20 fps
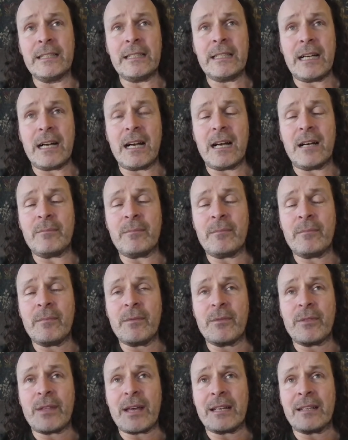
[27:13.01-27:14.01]

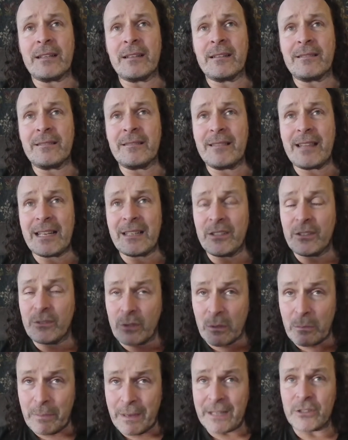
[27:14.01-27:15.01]
then you've
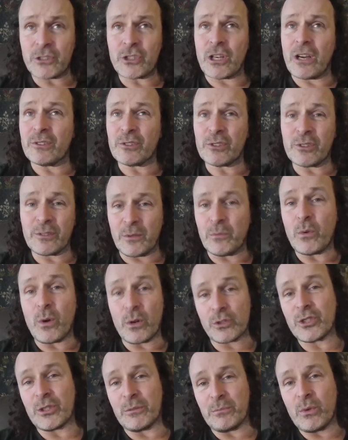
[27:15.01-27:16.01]
got a better chance of them
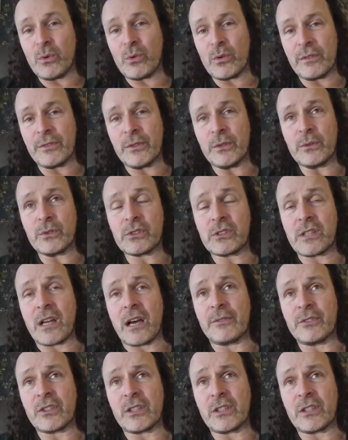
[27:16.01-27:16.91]
watching more of your stuff.